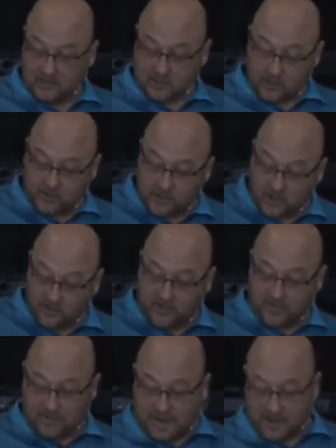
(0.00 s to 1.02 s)
your
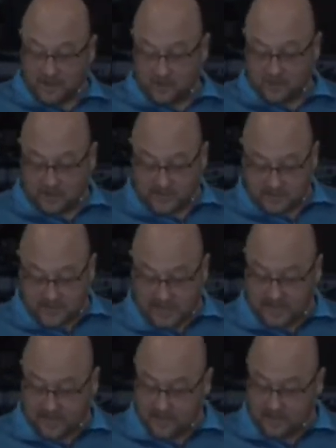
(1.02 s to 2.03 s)
servant, my husband, is
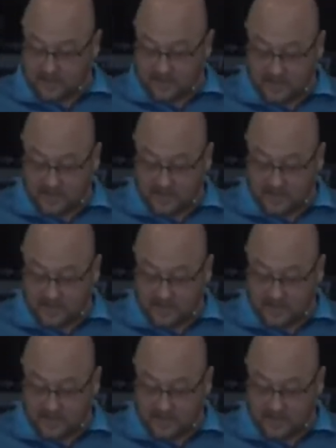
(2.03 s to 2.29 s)
dead,